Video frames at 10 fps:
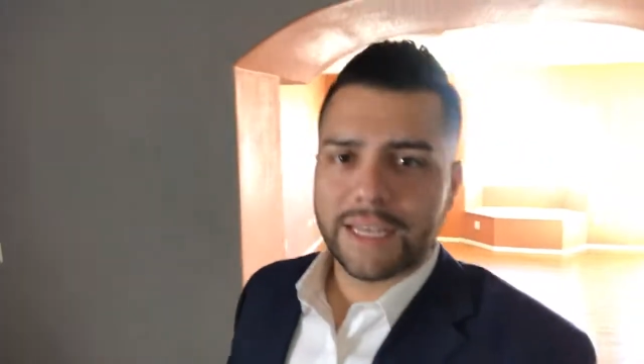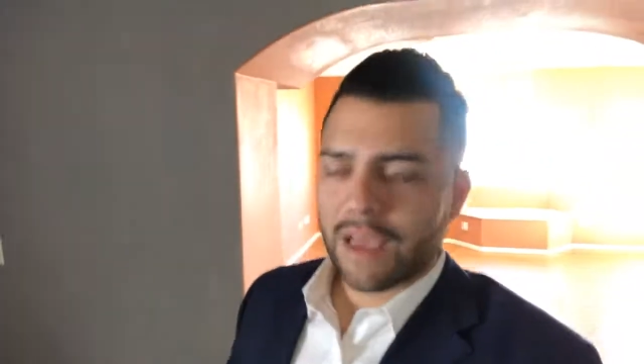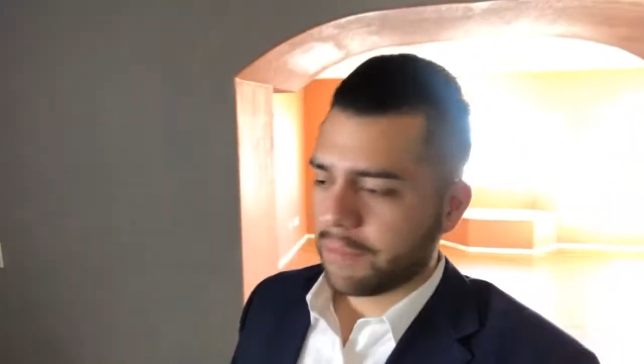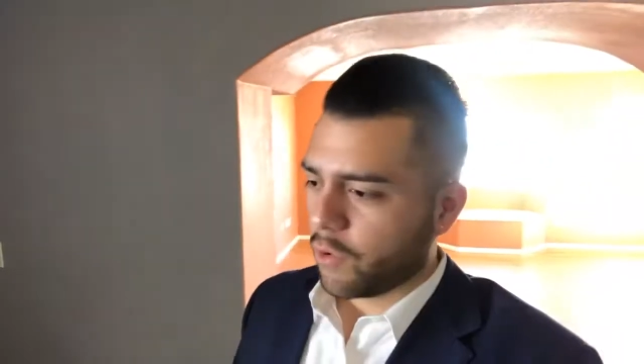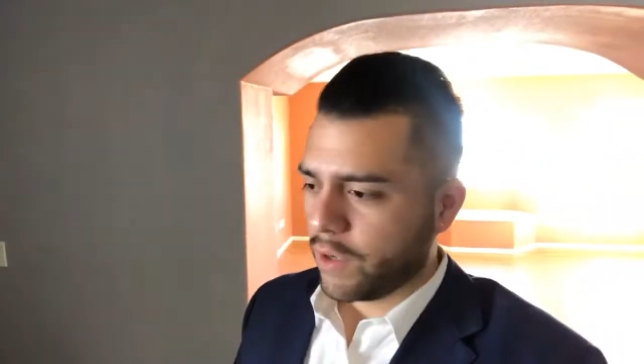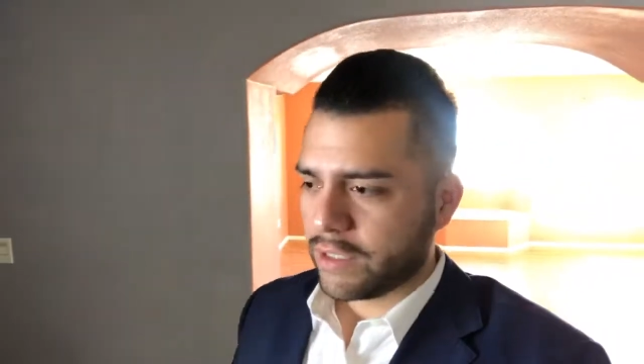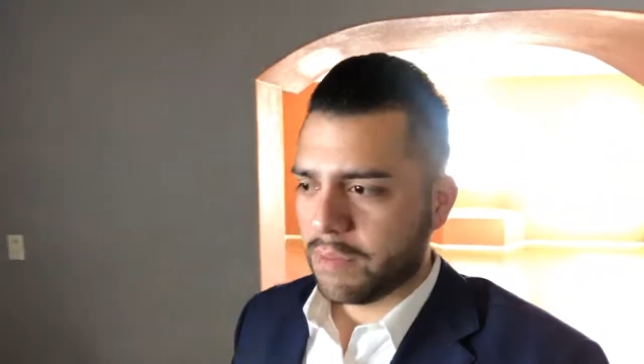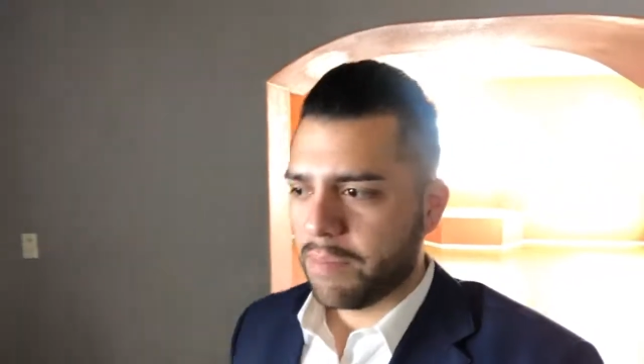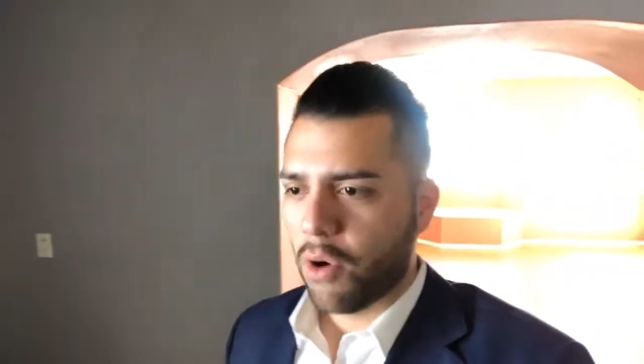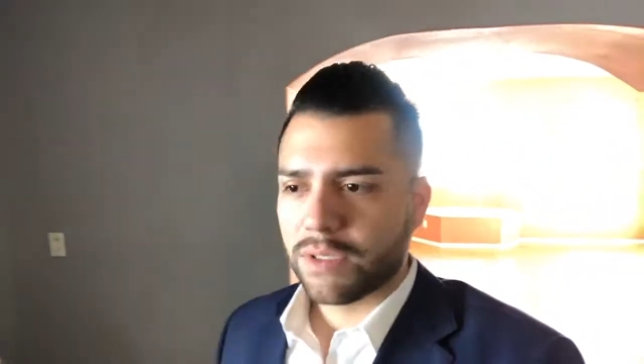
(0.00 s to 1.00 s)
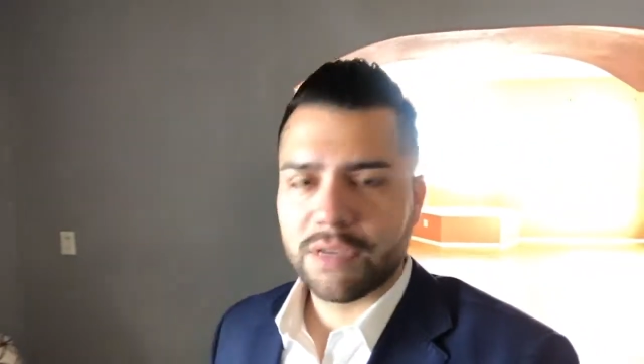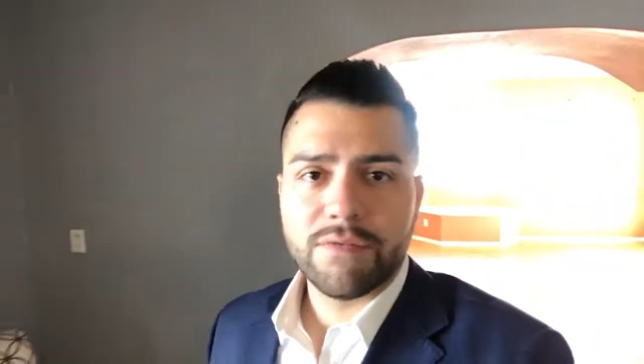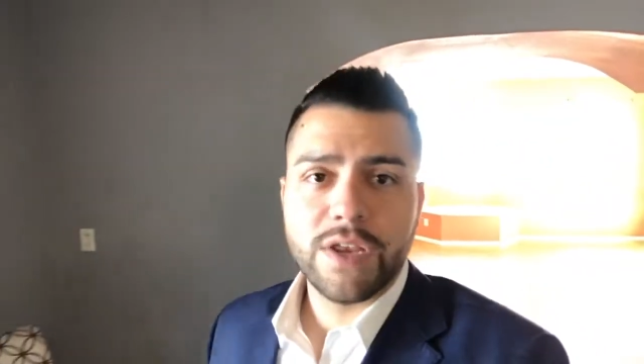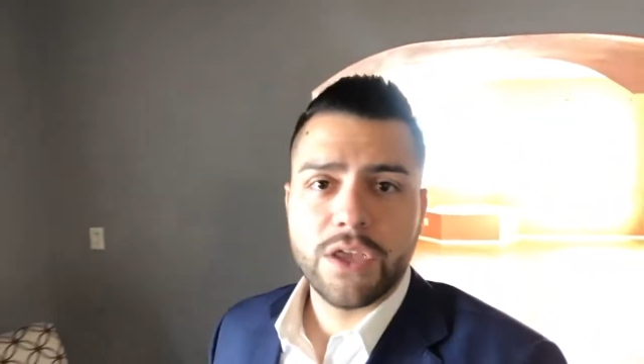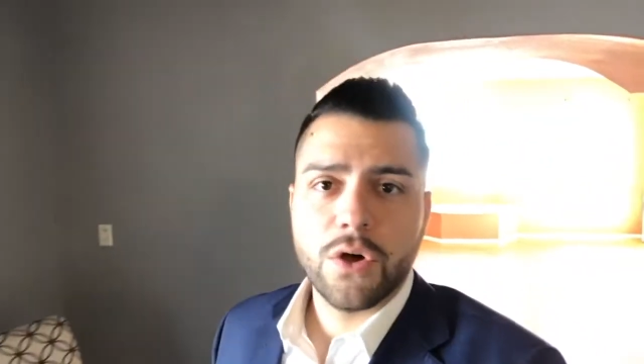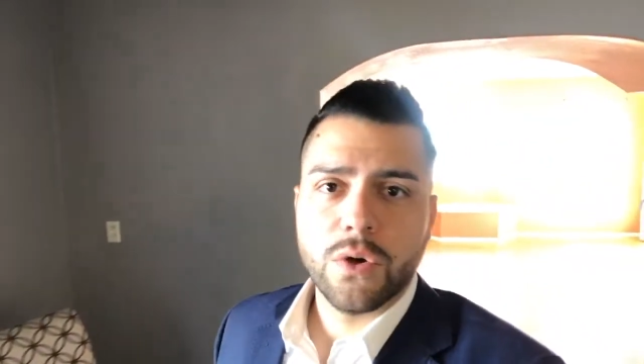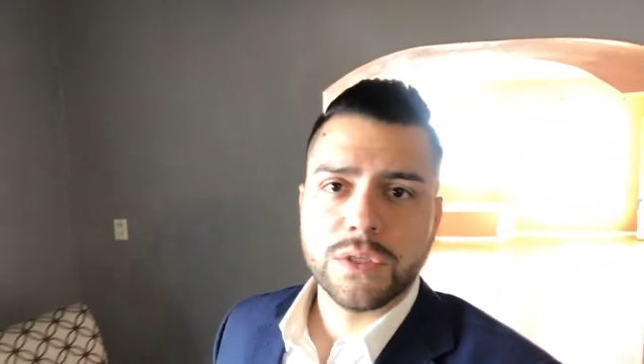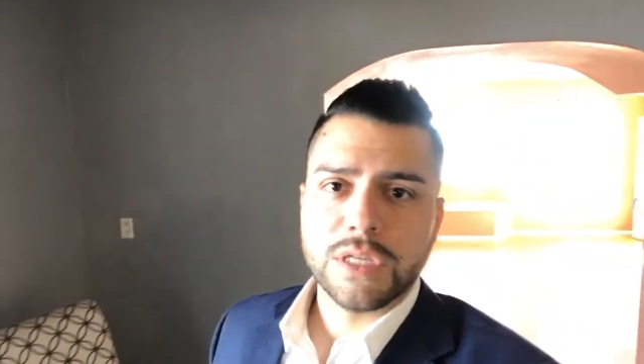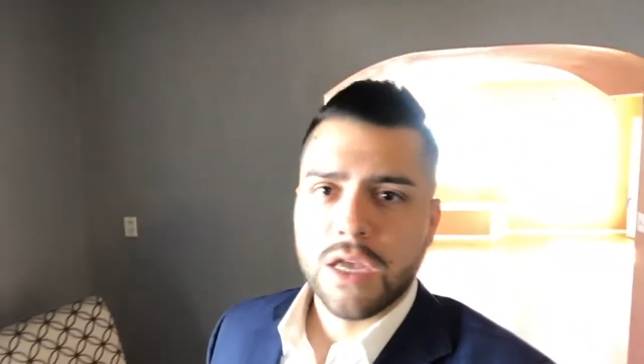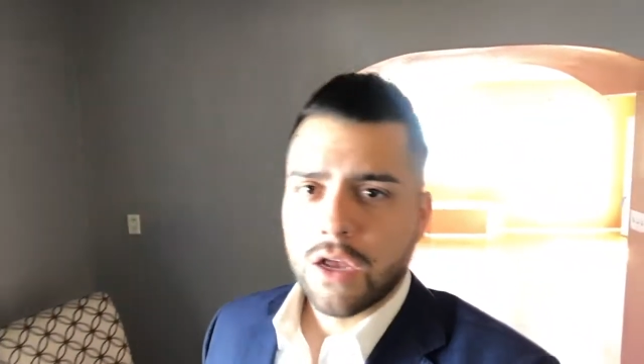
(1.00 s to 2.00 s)
I'm going to be posting
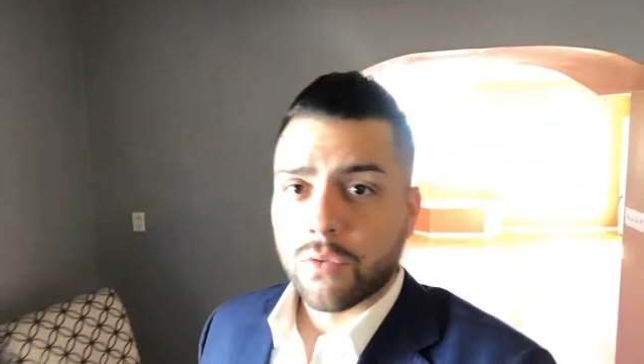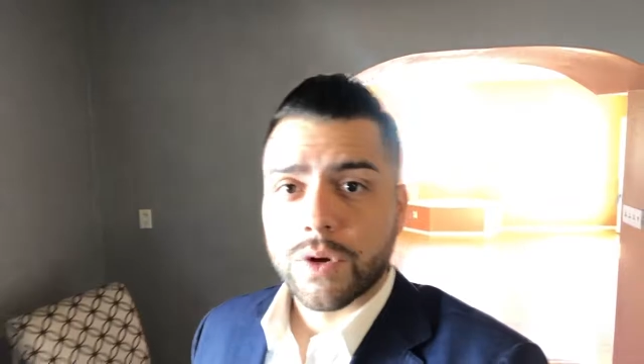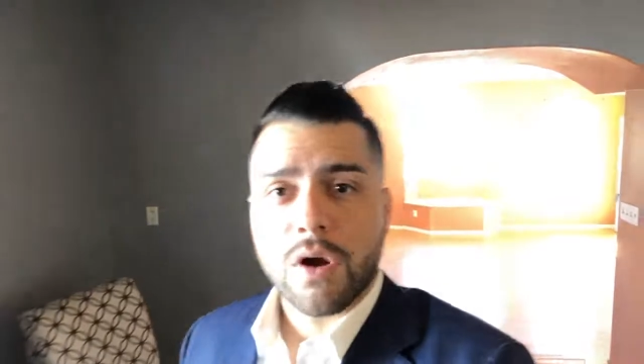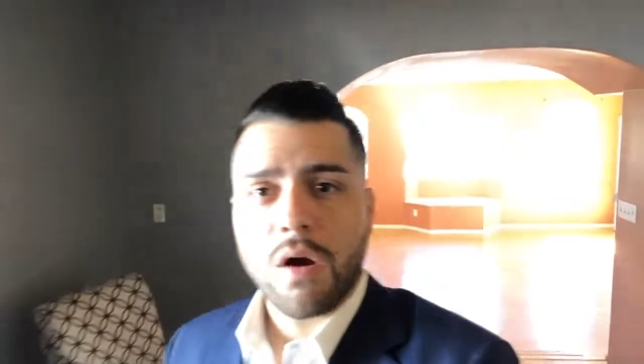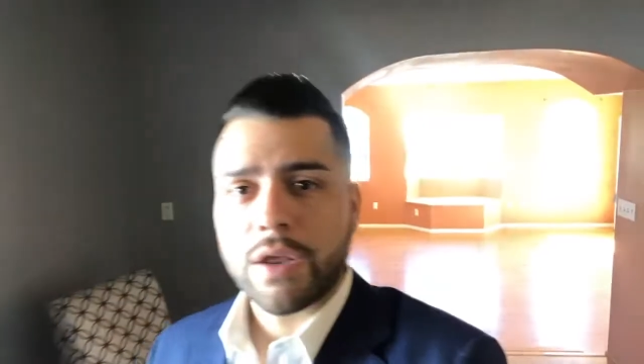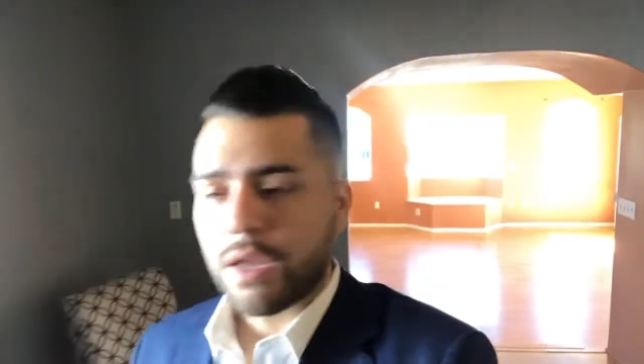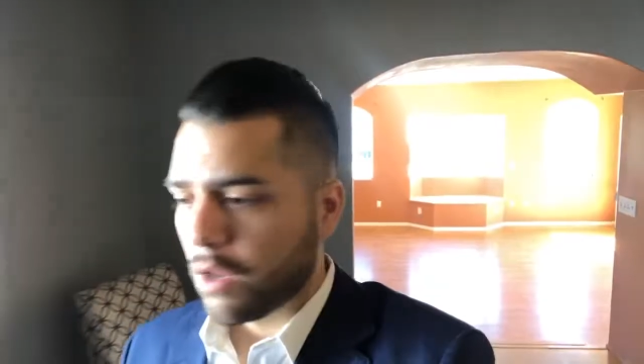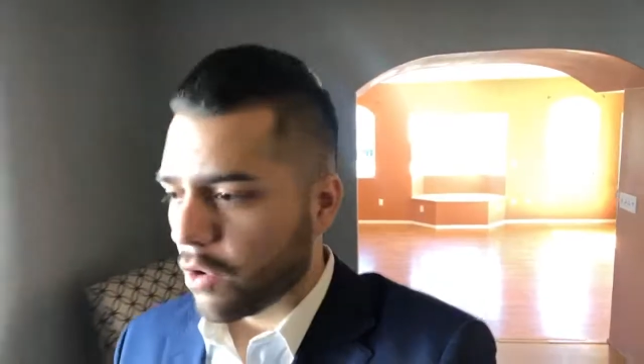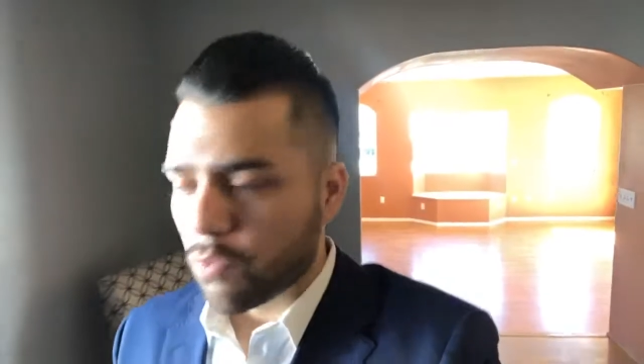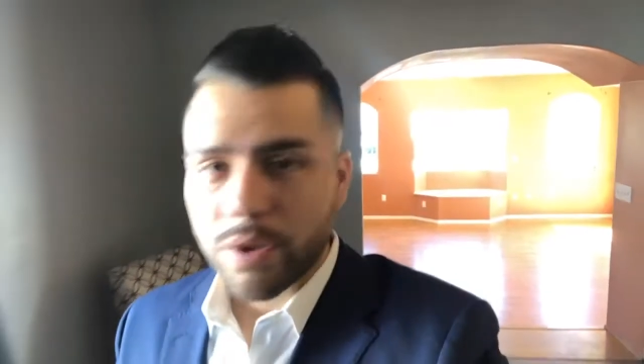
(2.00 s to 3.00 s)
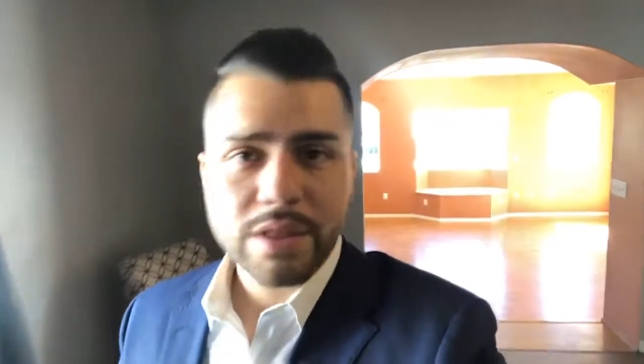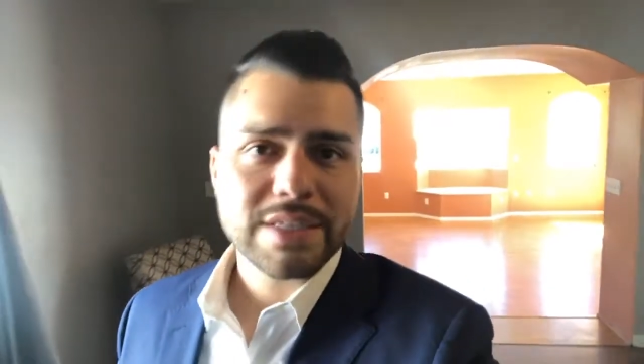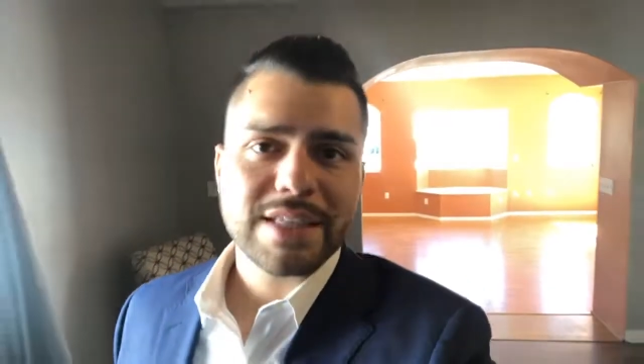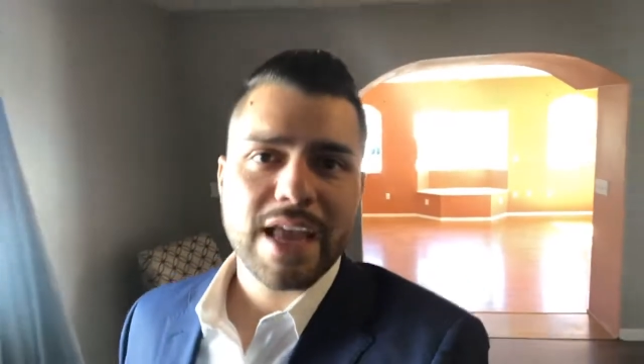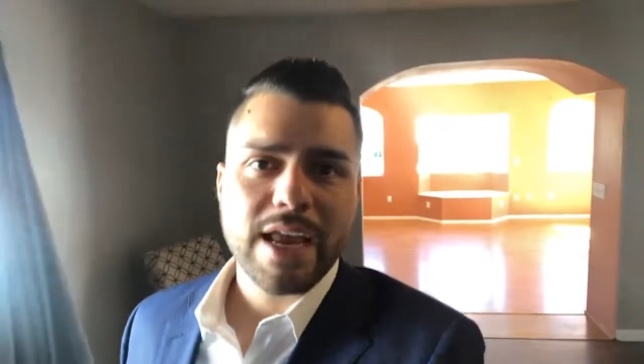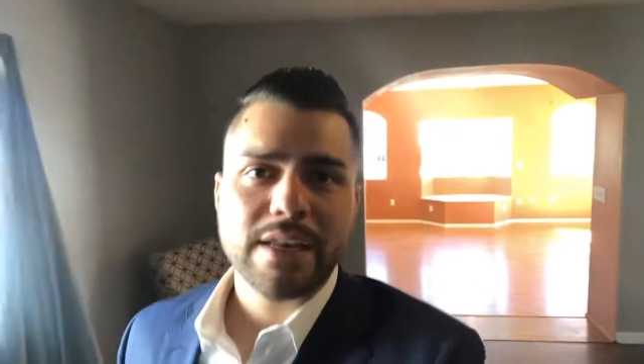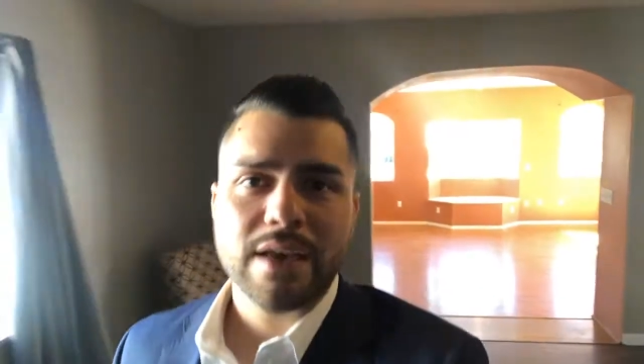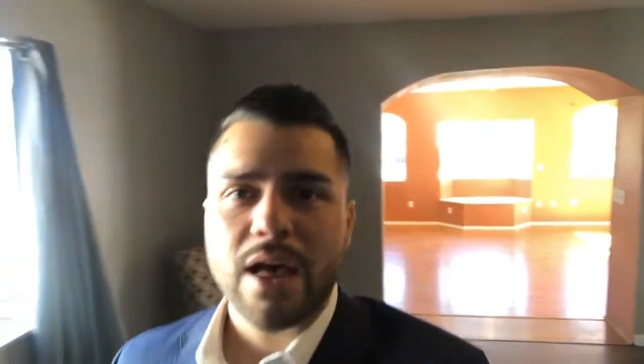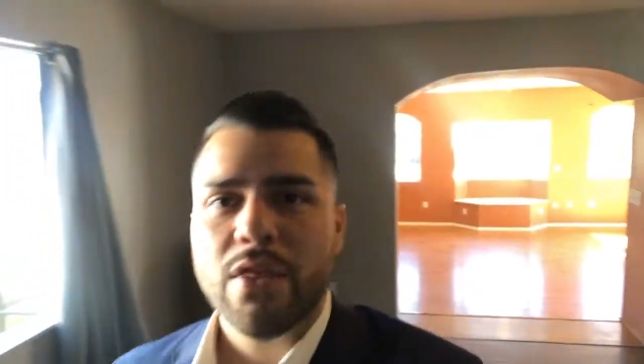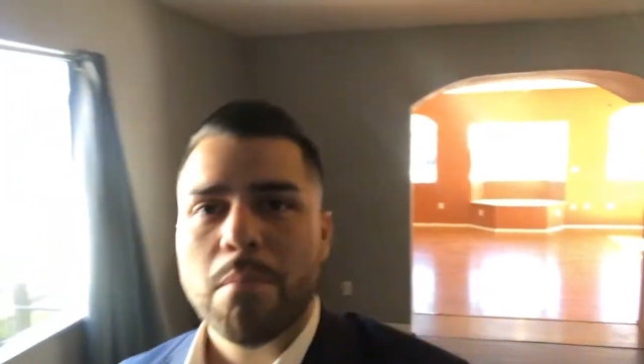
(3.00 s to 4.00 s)
videos regarding real estate,
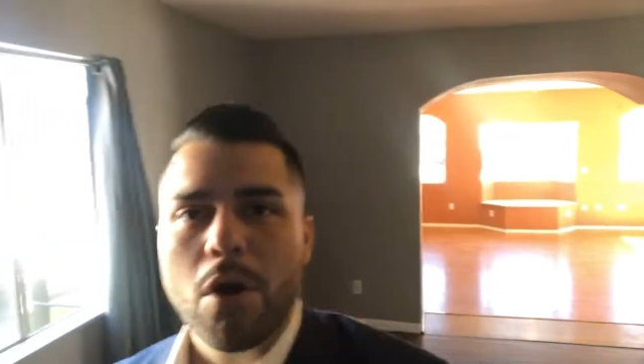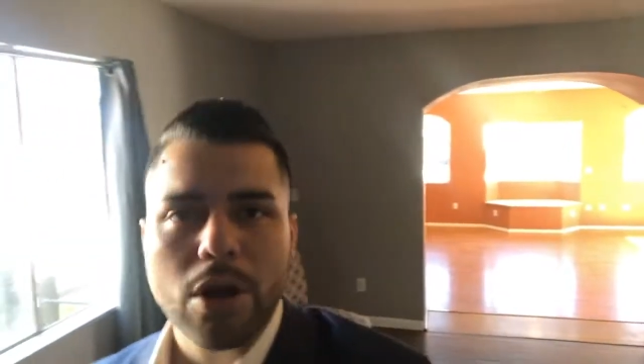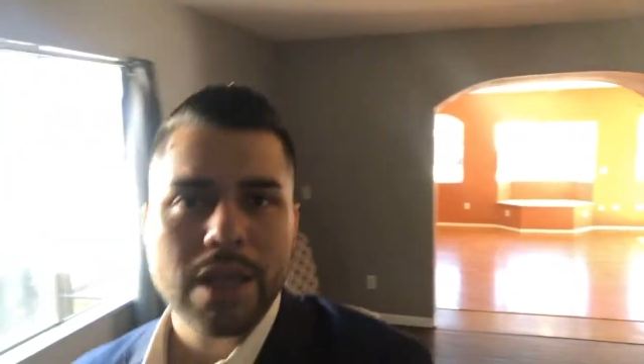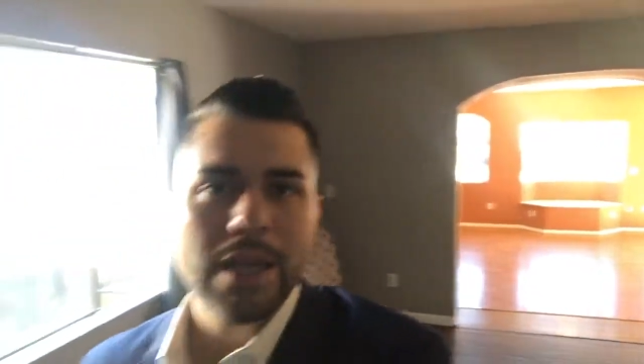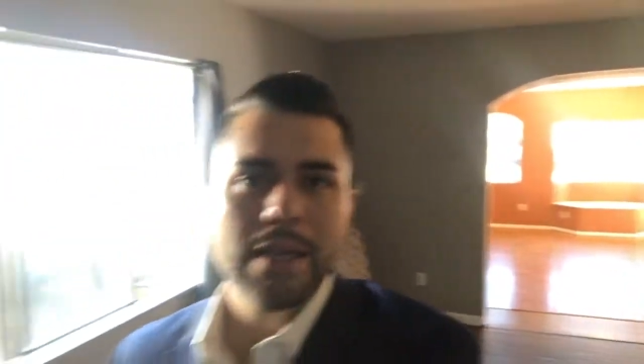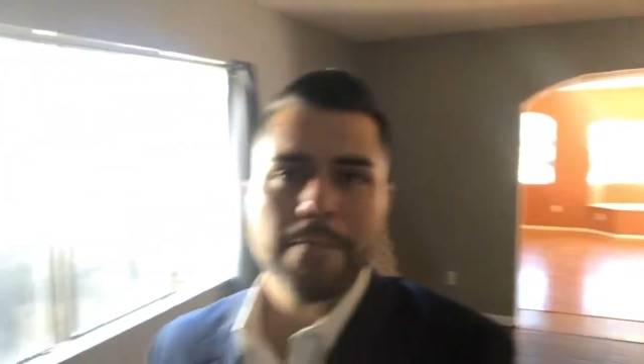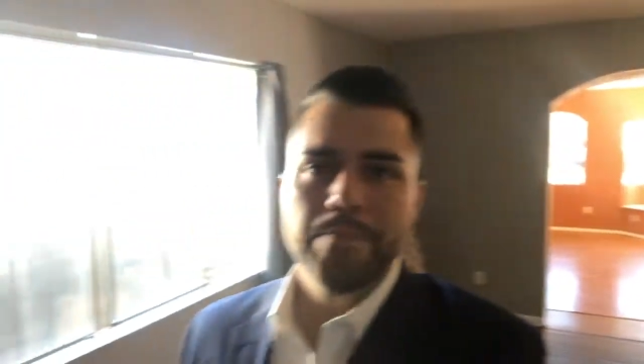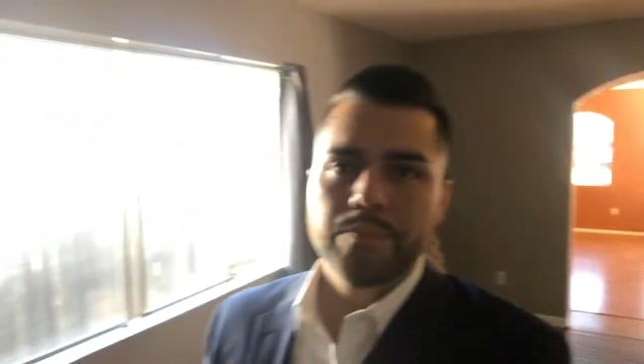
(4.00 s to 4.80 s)
the market,